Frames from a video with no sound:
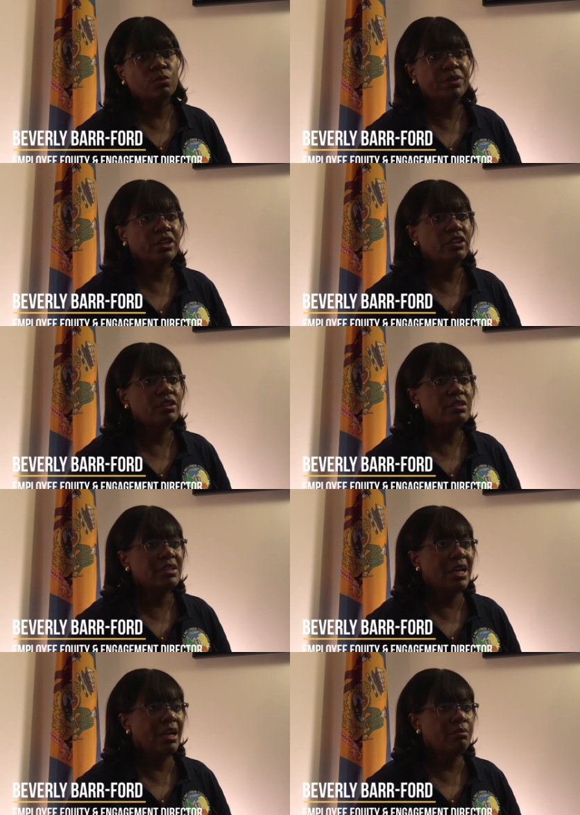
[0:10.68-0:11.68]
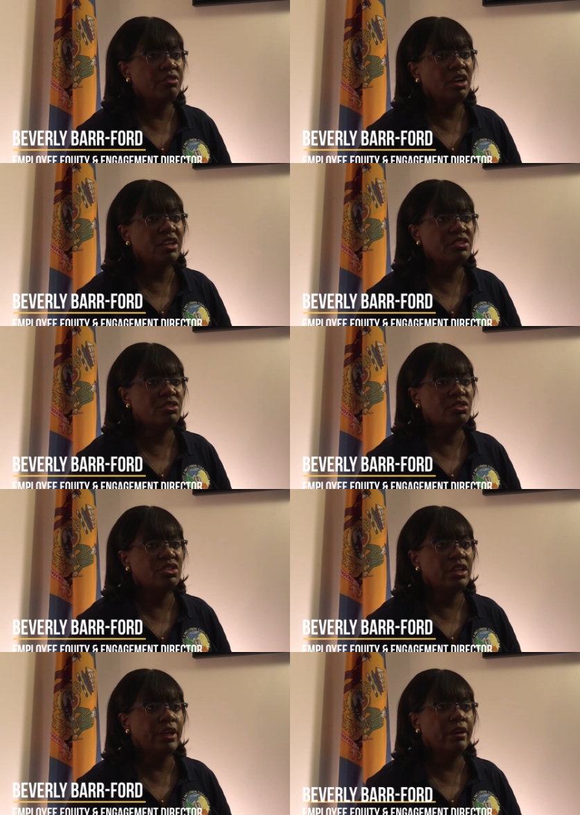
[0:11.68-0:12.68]
would be a good time for us to
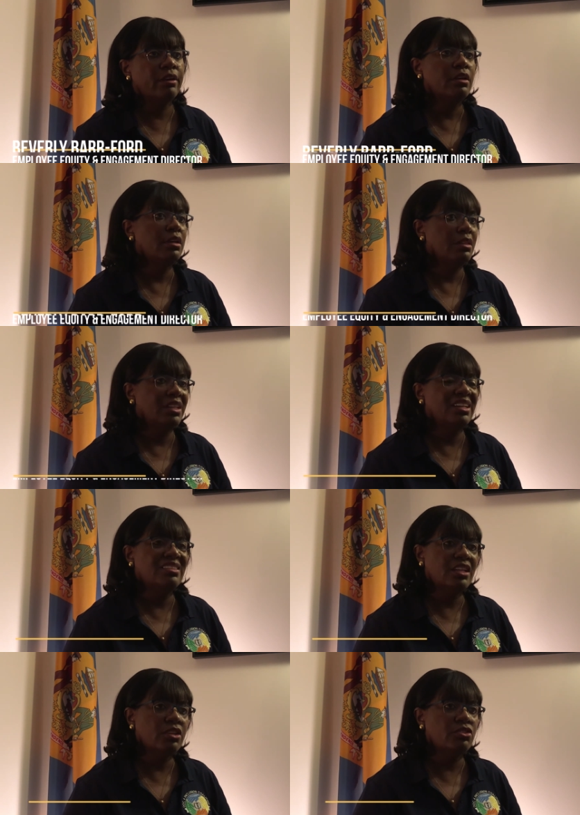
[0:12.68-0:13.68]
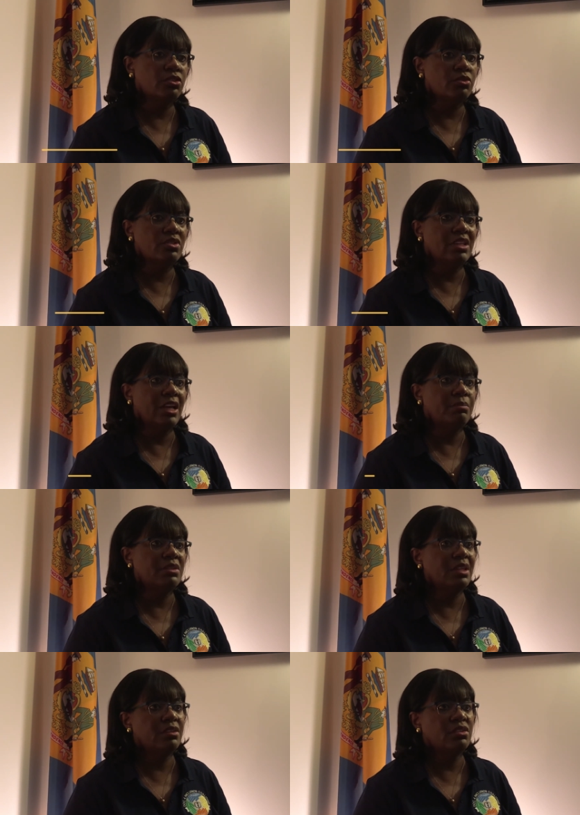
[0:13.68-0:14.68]
share the intentional
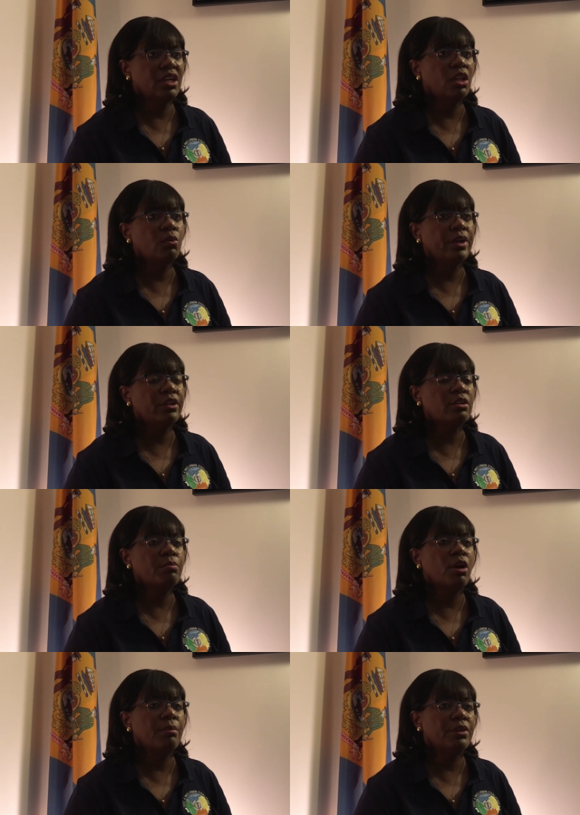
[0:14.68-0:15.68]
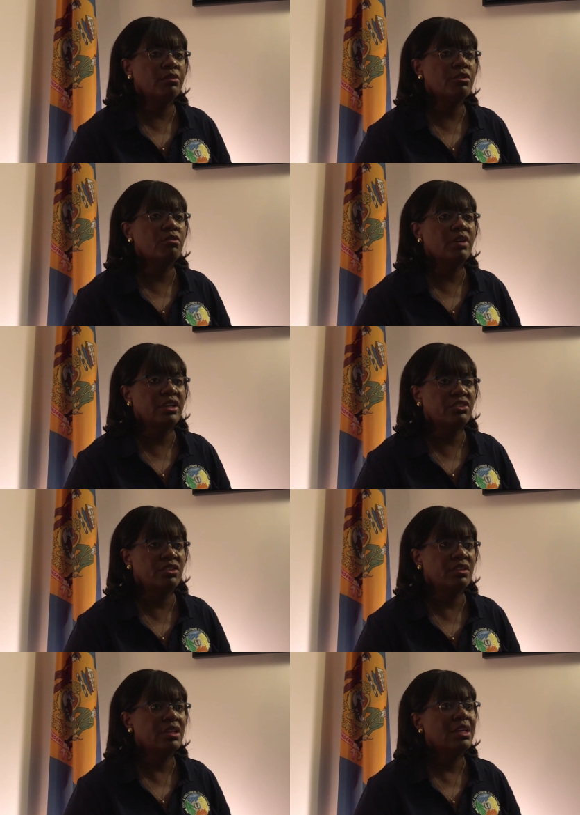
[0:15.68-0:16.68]
steps that the Delaware Department of
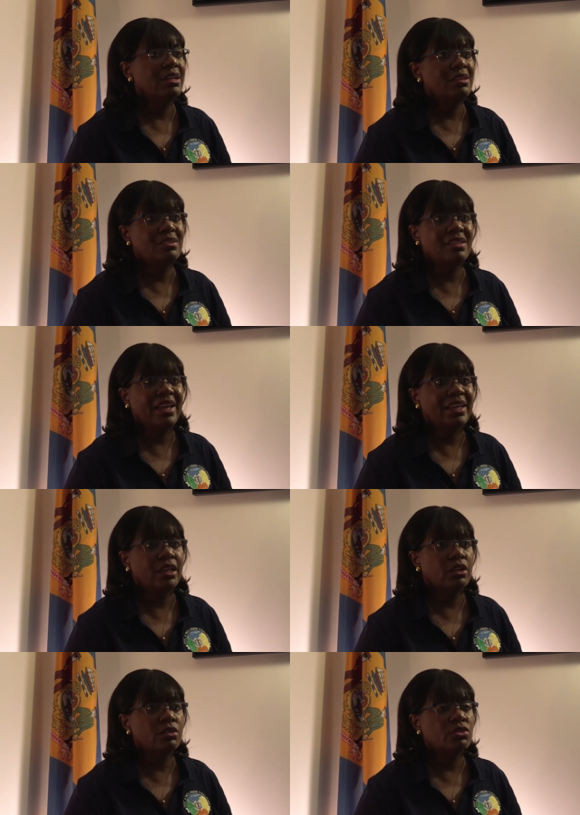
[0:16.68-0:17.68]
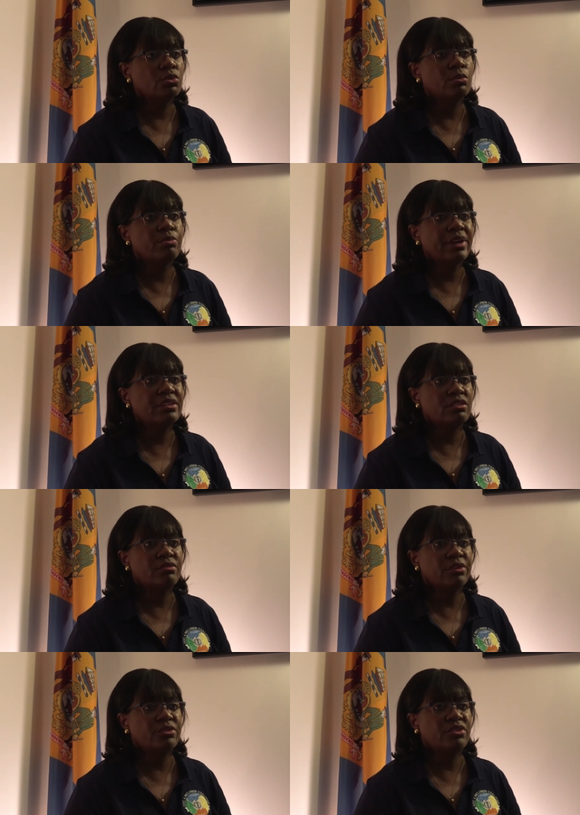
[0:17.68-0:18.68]
Correction is taking to embrace
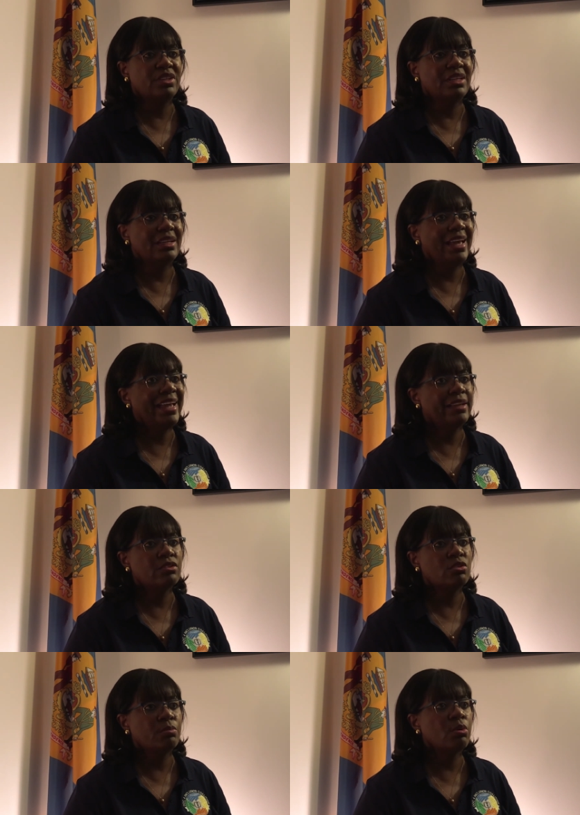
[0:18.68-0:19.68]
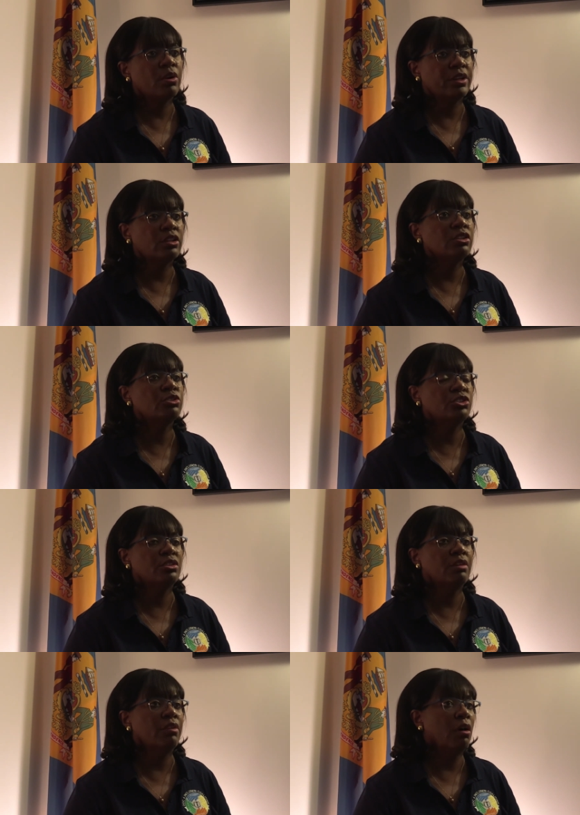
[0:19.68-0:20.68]
diversity and support
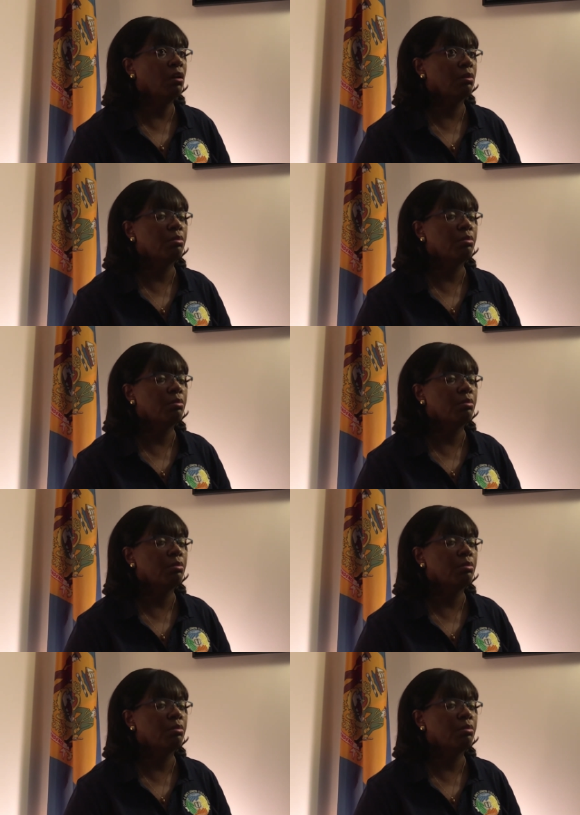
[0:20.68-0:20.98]
inclusion of all